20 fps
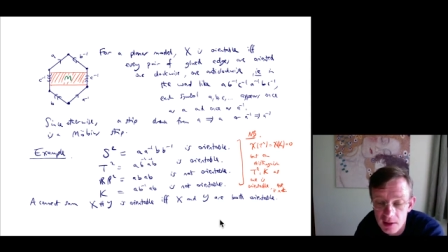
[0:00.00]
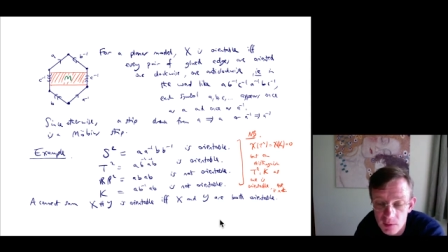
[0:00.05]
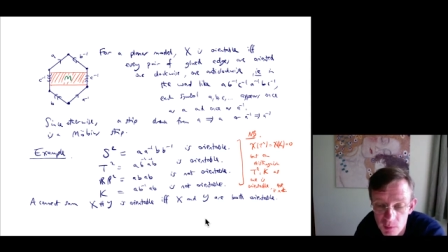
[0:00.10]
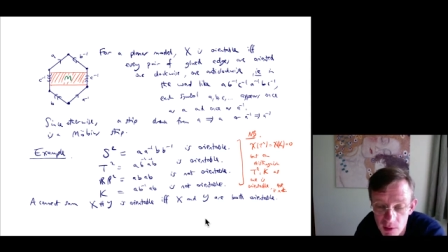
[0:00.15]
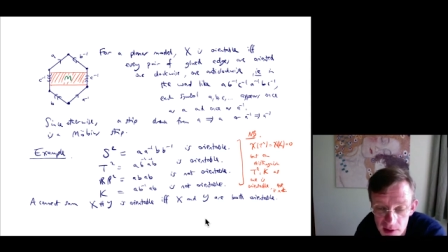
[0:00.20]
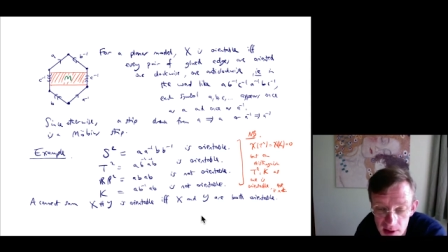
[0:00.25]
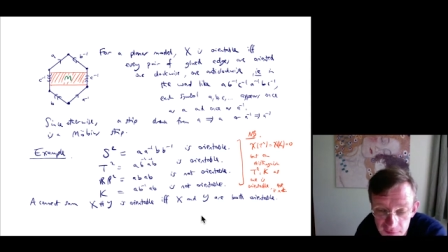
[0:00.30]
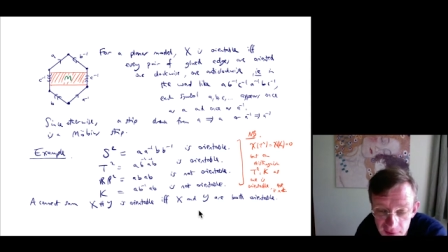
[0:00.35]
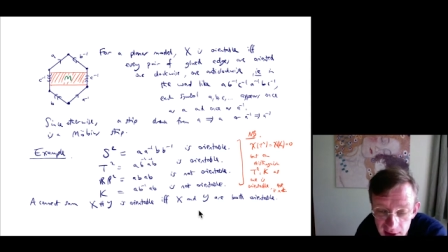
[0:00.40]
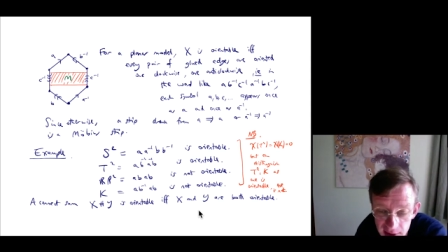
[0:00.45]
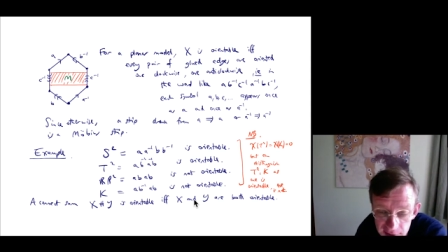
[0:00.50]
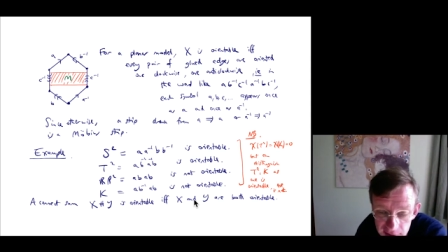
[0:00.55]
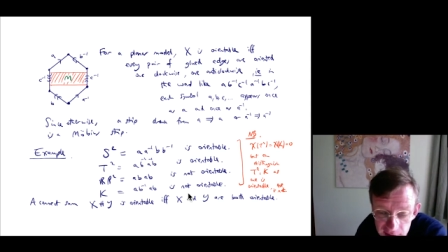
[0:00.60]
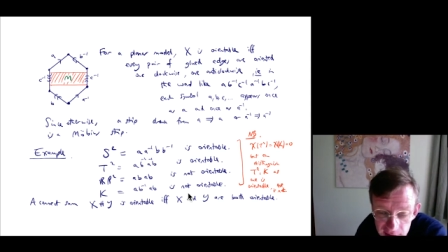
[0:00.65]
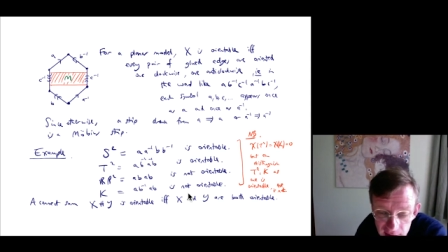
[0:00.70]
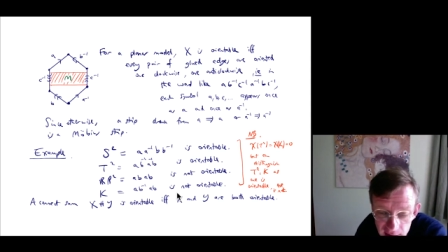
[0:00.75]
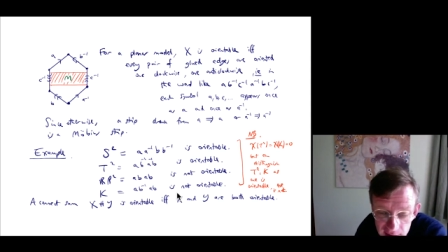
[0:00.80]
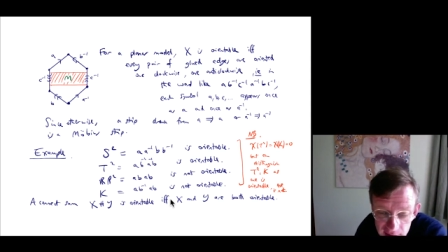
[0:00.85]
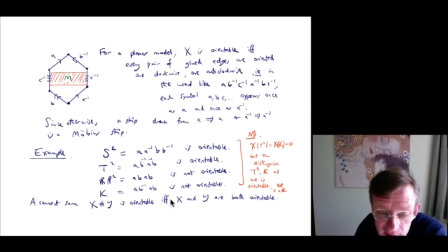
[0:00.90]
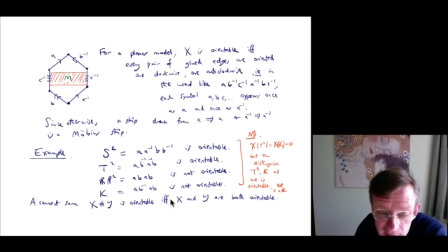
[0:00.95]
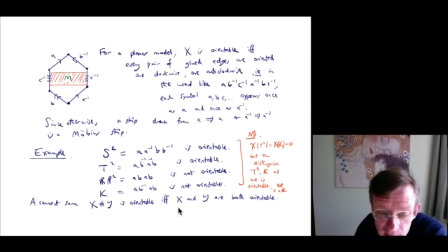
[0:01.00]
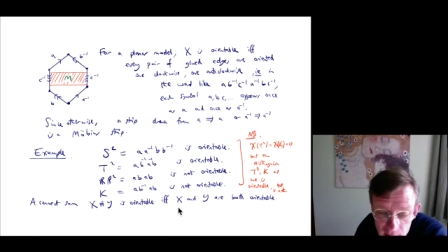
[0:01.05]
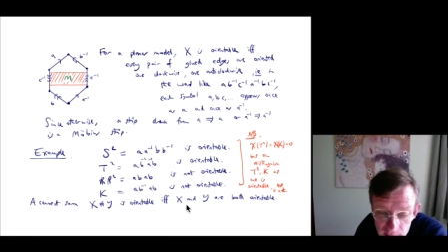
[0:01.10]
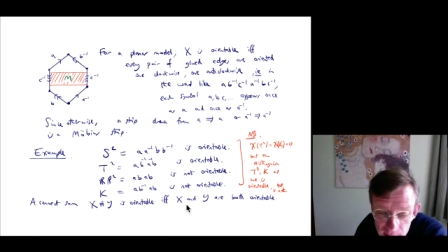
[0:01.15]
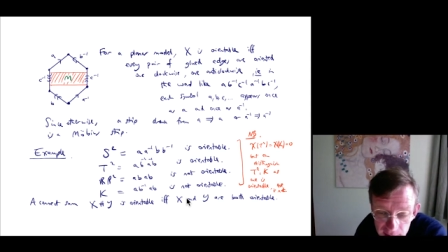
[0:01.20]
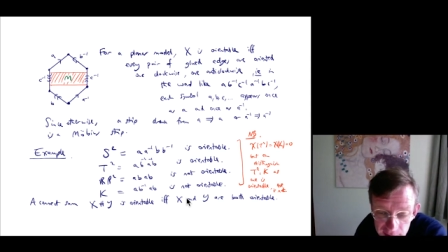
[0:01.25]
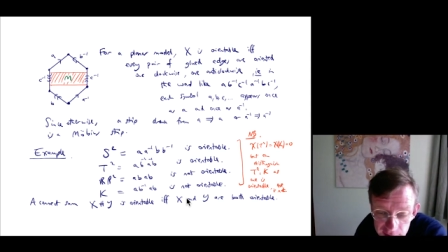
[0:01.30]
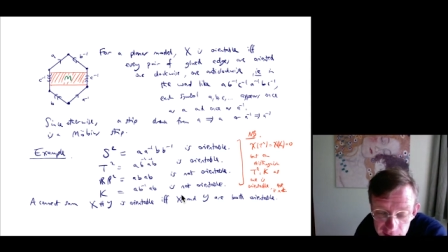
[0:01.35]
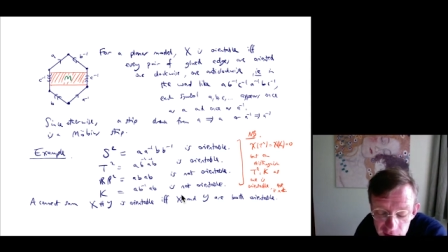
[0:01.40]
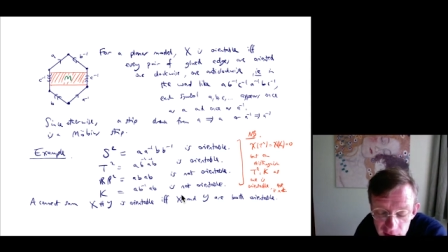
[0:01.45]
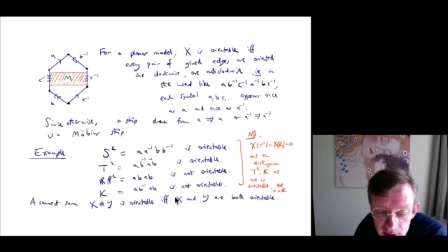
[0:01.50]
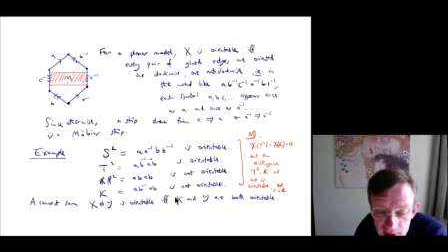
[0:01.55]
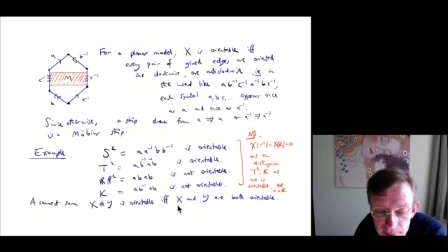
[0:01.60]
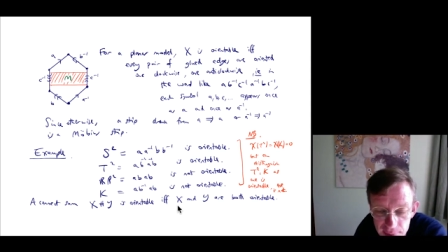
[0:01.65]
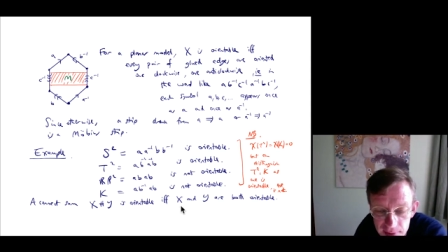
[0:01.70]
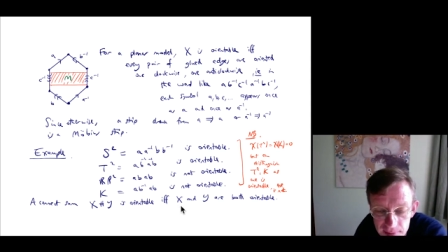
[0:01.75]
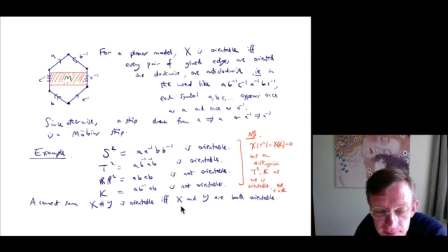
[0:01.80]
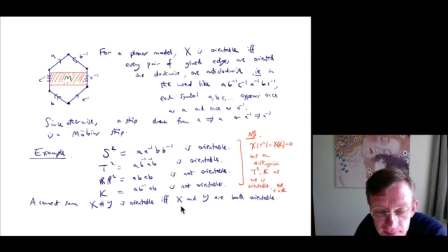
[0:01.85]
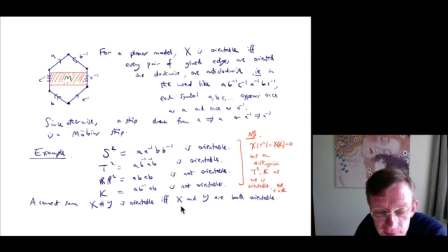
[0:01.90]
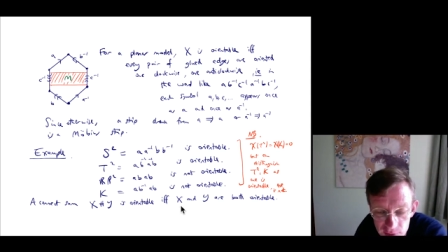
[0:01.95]
well, if x contains a Möbius
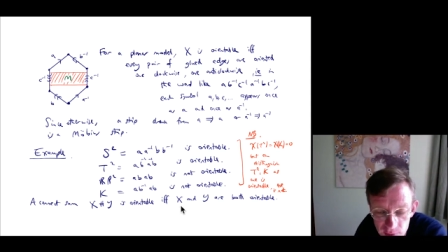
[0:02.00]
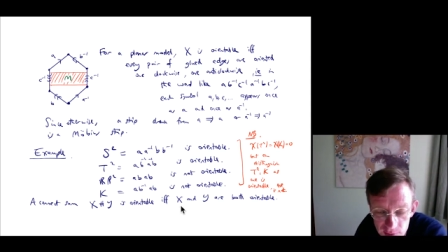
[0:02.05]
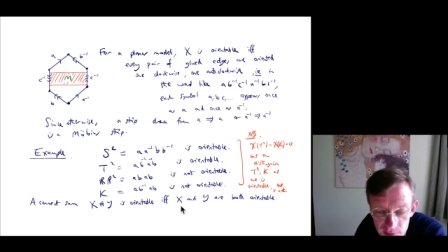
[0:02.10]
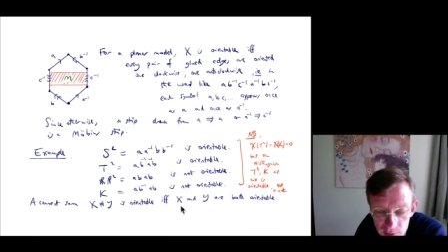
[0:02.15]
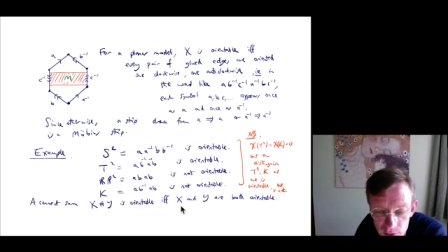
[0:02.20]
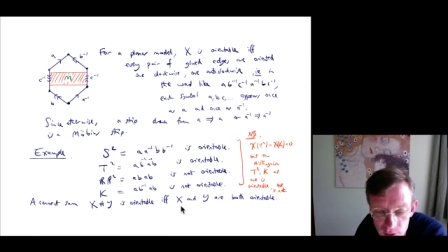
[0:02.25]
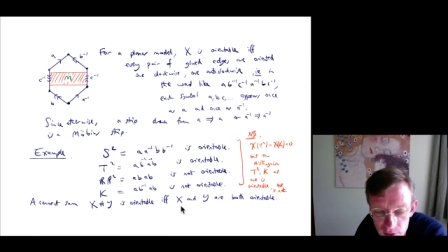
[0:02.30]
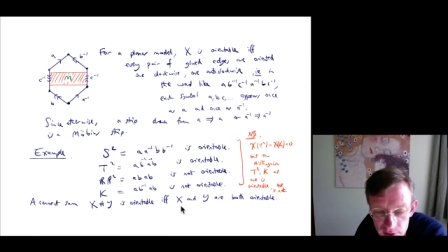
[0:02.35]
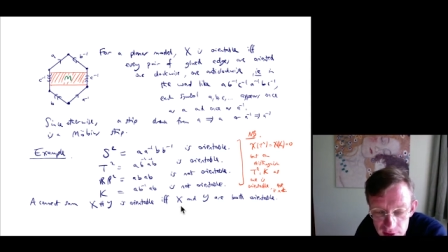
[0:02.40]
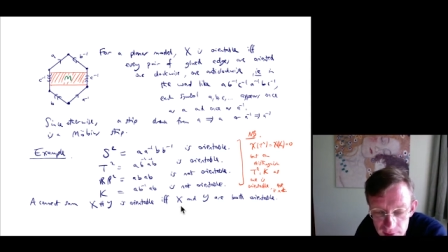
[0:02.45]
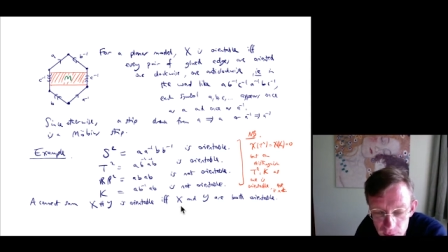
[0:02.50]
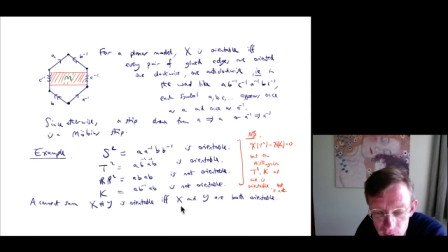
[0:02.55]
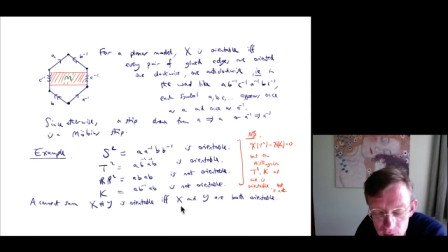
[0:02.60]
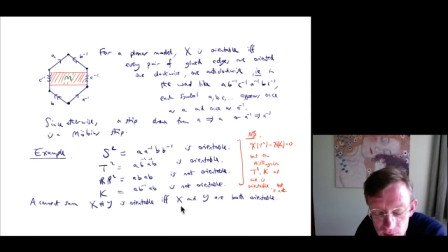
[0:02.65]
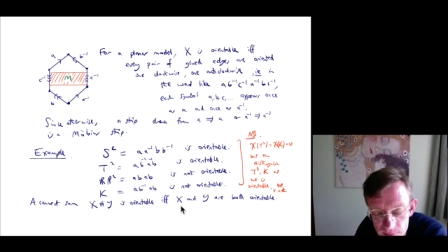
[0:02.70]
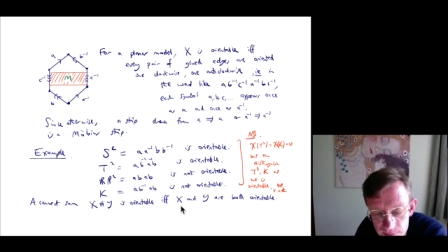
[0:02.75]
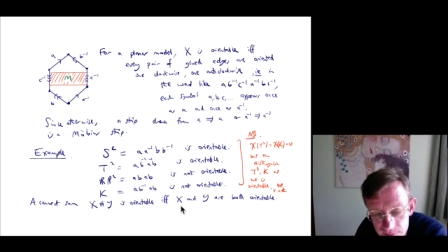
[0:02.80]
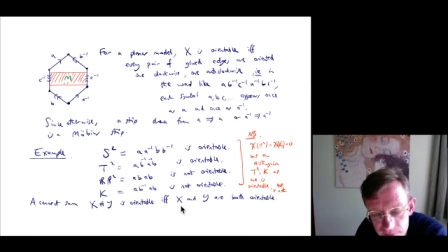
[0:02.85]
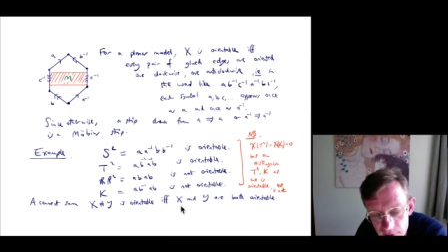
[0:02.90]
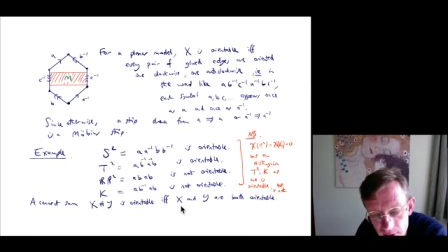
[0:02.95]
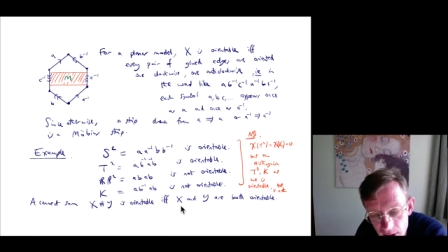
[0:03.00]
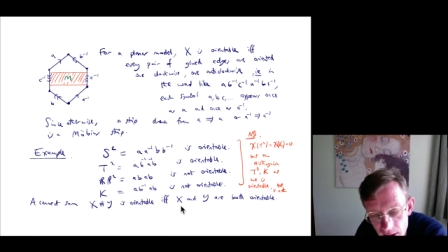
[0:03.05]
strip, so it's not orientable,